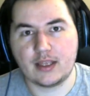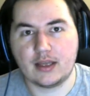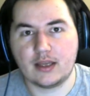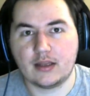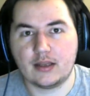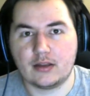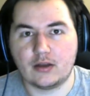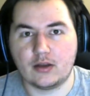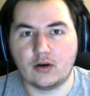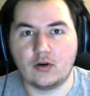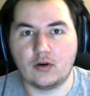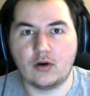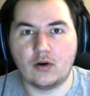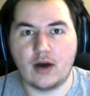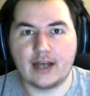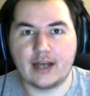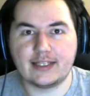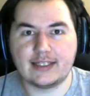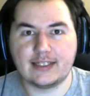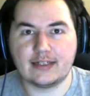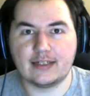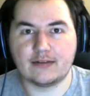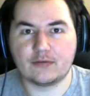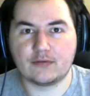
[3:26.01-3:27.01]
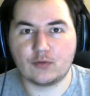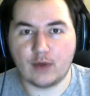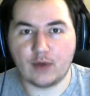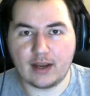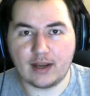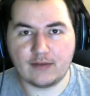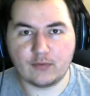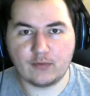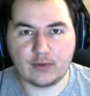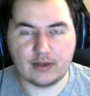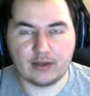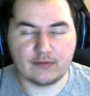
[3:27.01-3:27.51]
the whole idea of
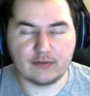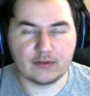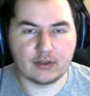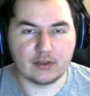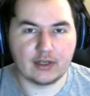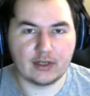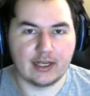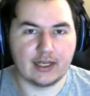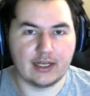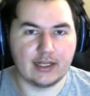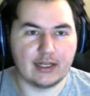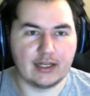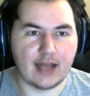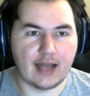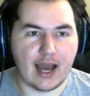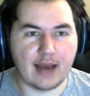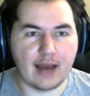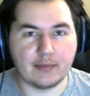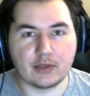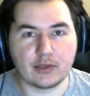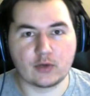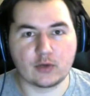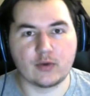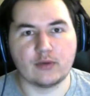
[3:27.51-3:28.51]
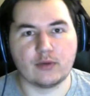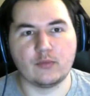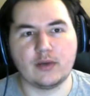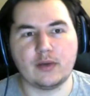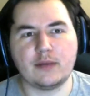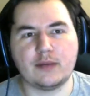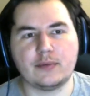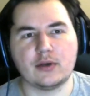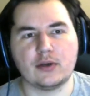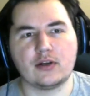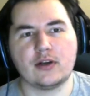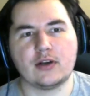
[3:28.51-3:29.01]
Graveweaver and I'm the Grim
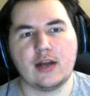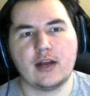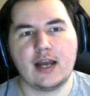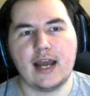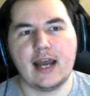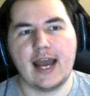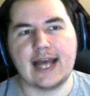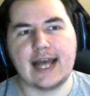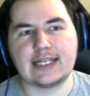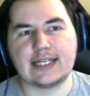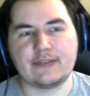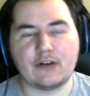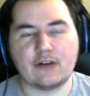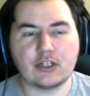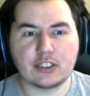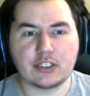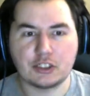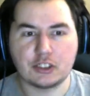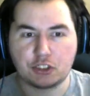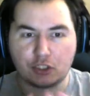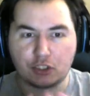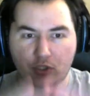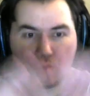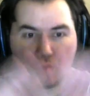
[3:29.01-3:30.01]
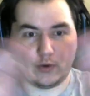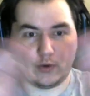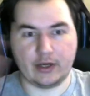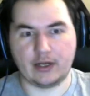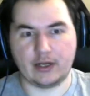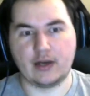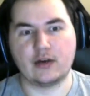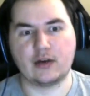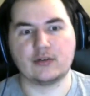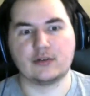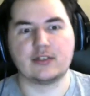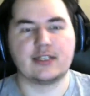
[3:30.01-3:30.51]
Reaper, as far as the story
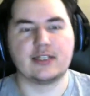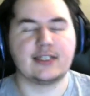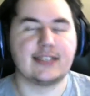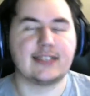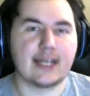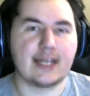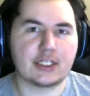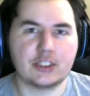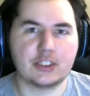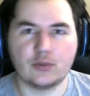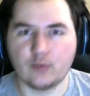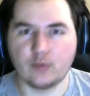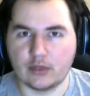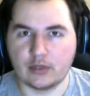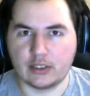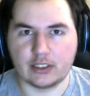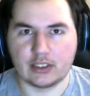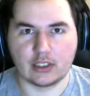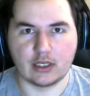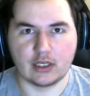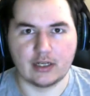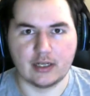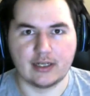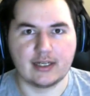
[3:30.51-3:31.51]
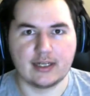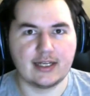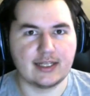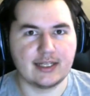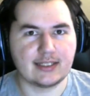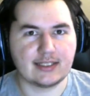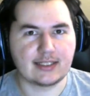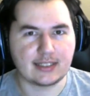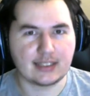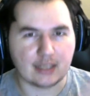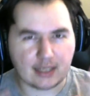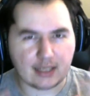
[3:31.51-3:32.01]
goes, it's actually really good.
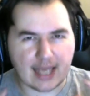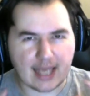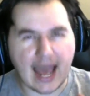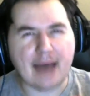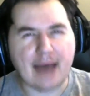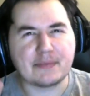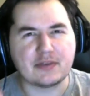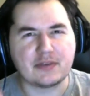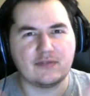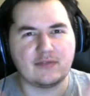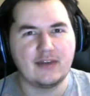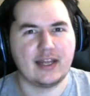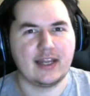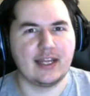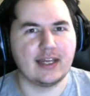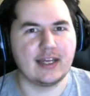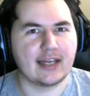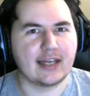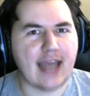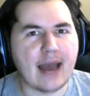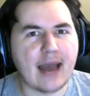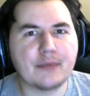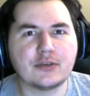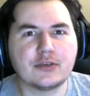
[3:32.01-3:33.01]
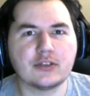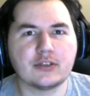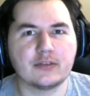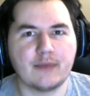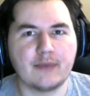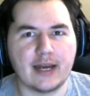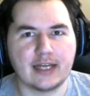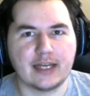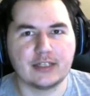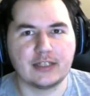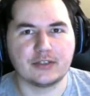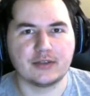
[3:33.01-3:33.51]
It's captivating. It captures
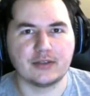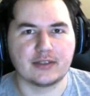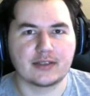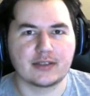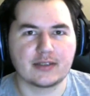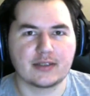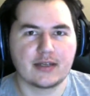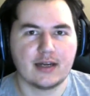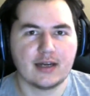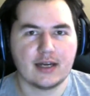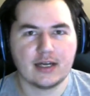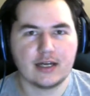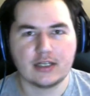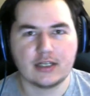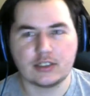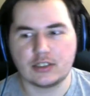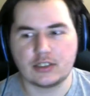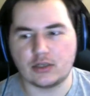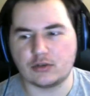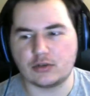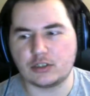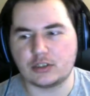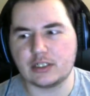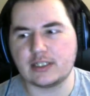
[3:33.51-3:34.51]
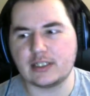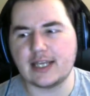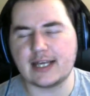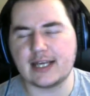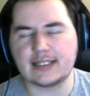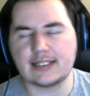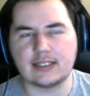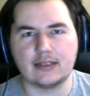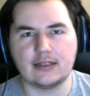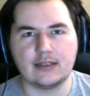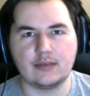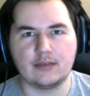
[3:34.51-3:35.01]
my interest. So she takes
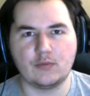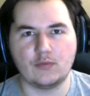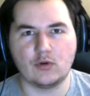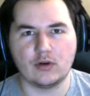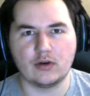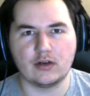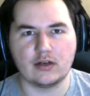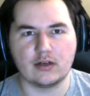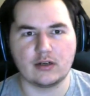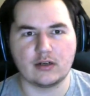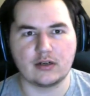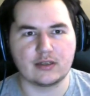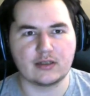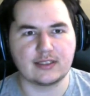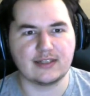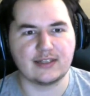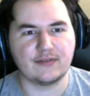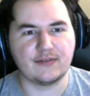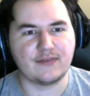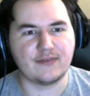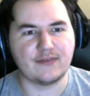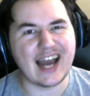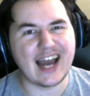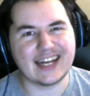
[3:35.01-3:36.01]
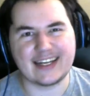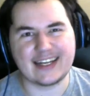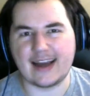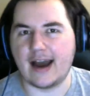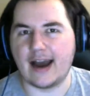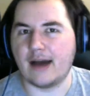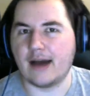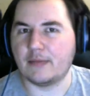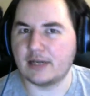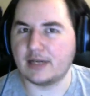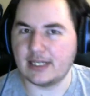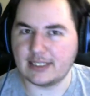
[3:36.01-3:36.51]
a more divine
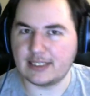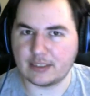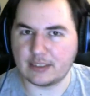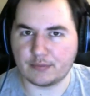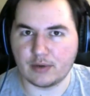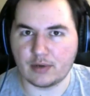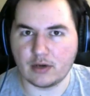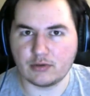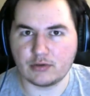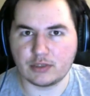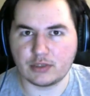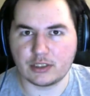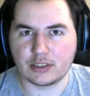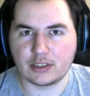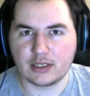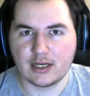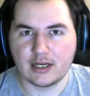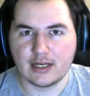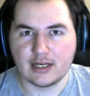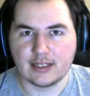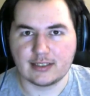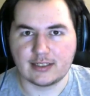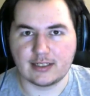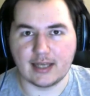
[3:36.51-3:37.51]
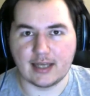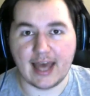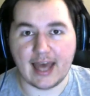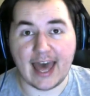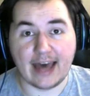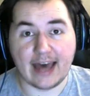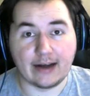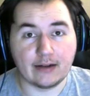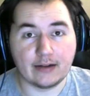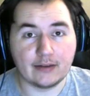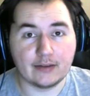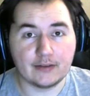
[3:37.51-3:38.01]
comedies approach to
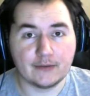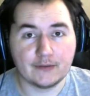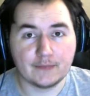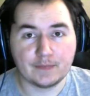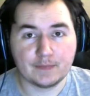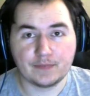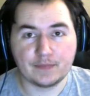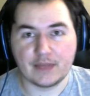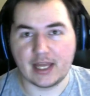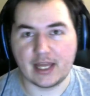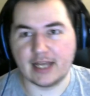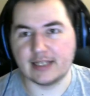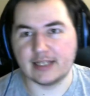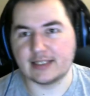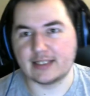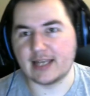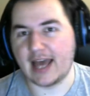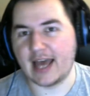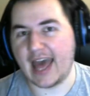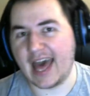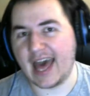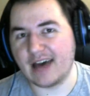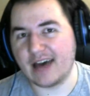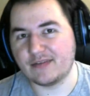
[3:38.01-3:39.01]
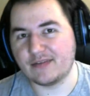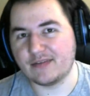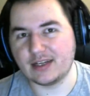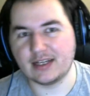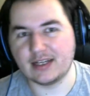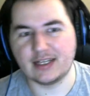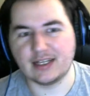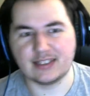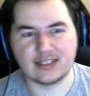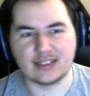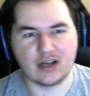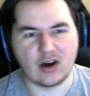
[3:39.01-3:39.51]
hell and to heaven
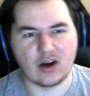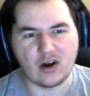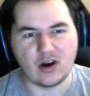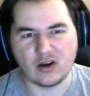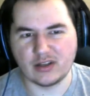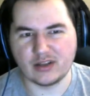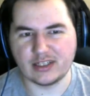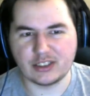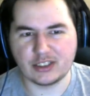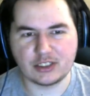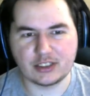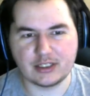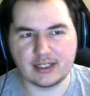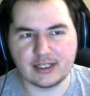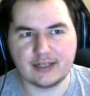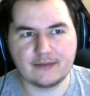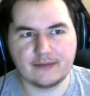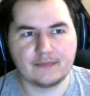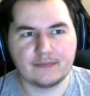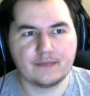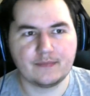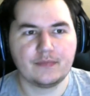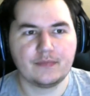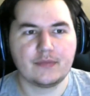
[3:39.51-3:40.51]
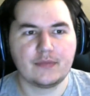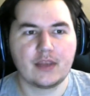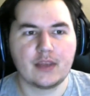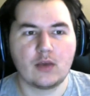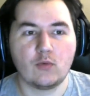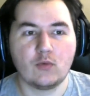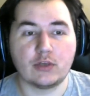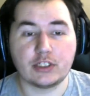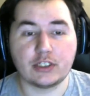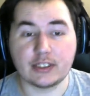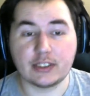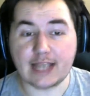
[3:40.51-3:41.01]
and to all this shit,
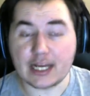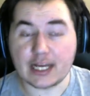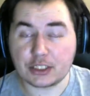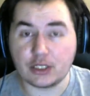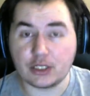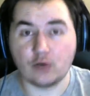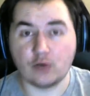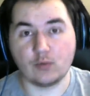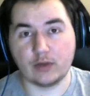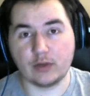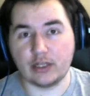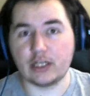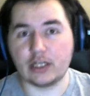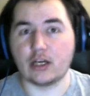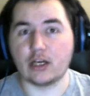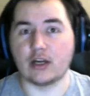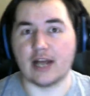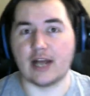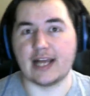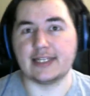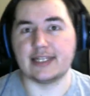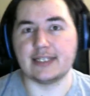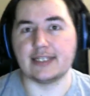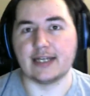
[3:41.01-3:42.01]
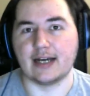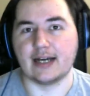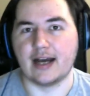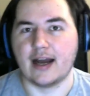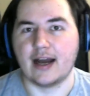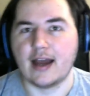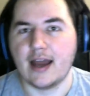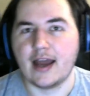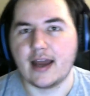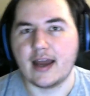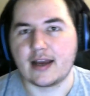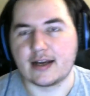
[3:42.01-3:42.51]
which is actually a really good idea
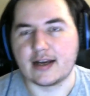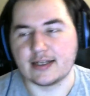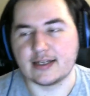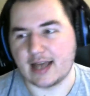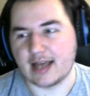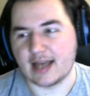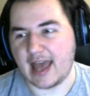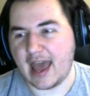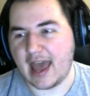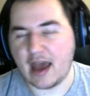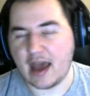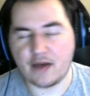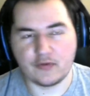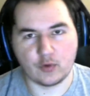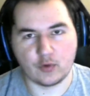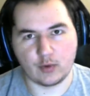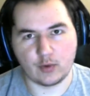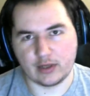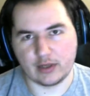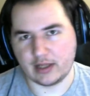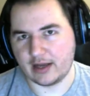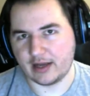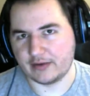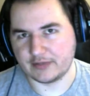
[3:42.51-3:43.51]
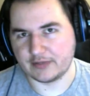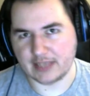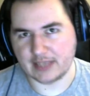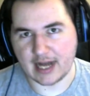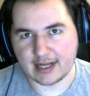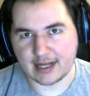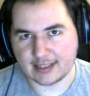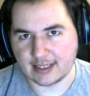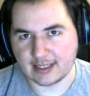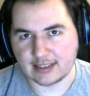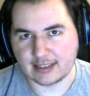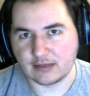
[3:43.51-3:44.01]
because everyone loves
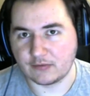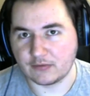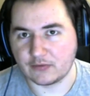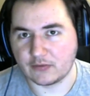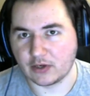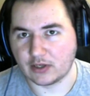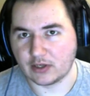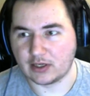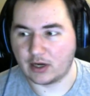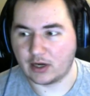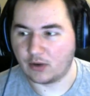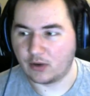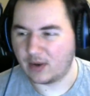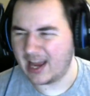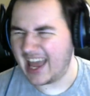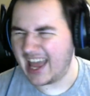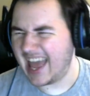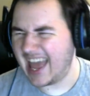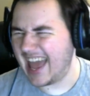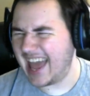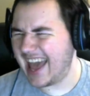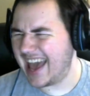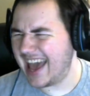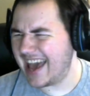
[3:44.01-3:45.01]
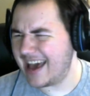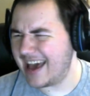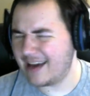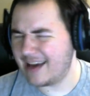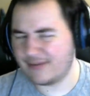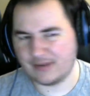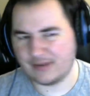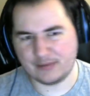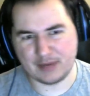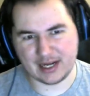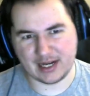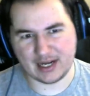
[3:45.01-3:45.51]
Dante's Inferno.
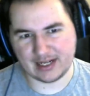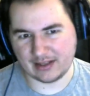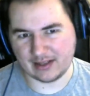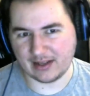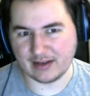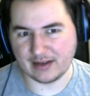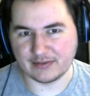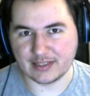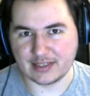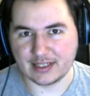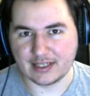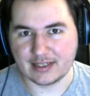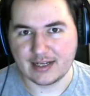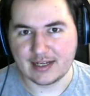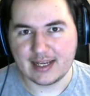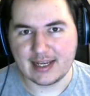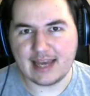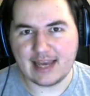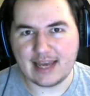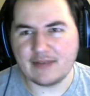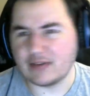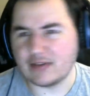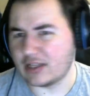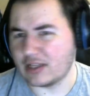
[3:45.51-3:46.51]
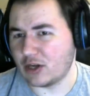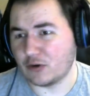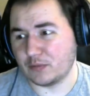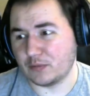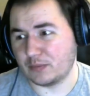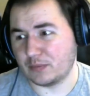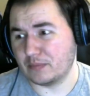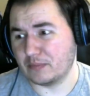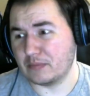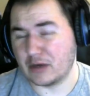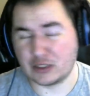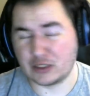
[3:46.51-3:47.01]
Everybody loves it, even though
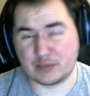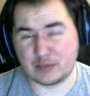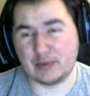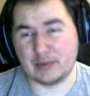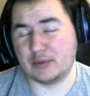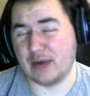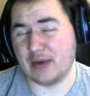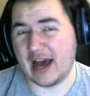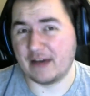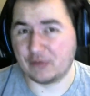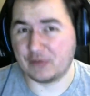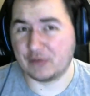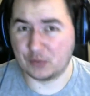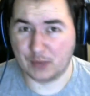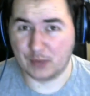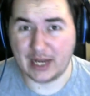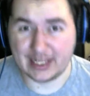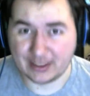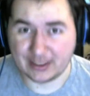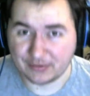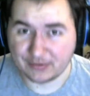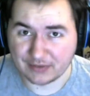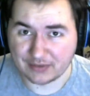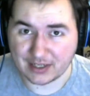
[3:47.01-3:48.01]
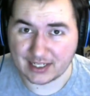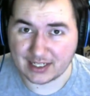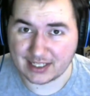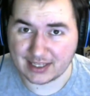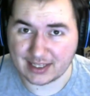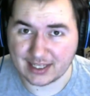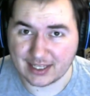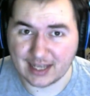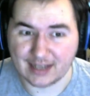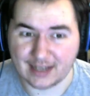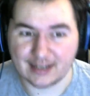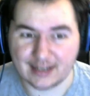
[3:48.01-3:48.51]
most people haven't read the fucking
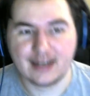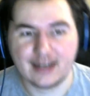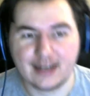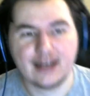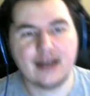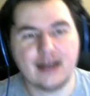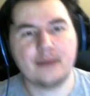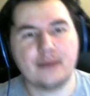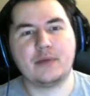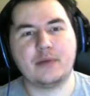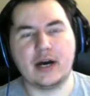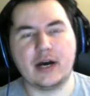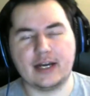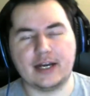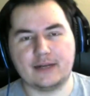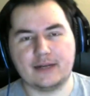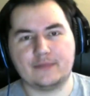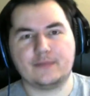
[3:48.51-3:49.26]
thing. But